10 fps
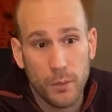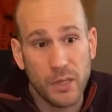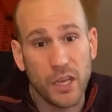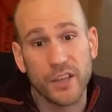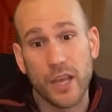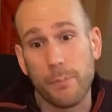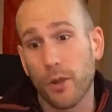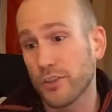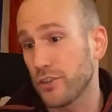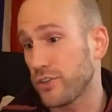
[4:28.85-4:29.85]
Because I
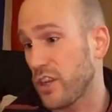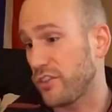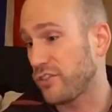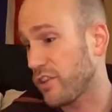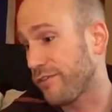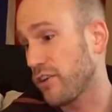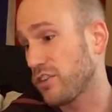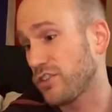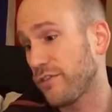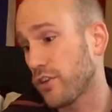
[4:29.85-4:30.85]
purchased this, the
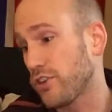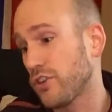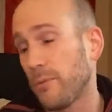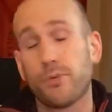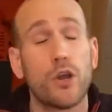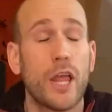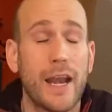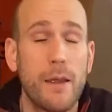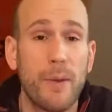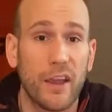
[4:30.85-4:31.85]
first version of the
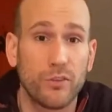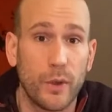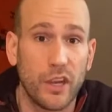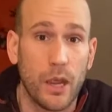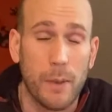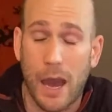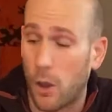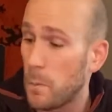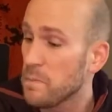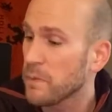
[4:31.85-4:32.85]
Prolite Apex when it came
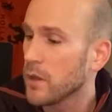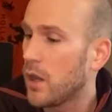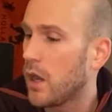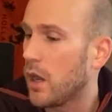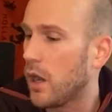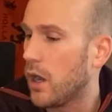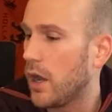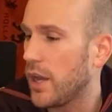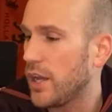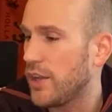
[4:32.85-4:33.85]
out,
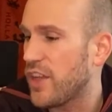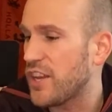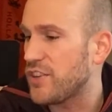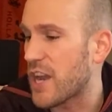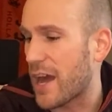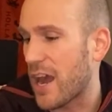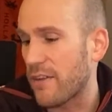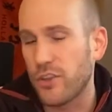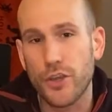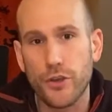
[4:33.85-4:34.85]
they did not
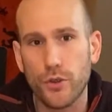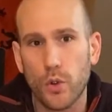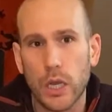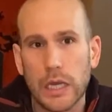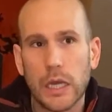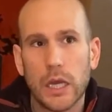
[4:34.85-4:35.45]
have the new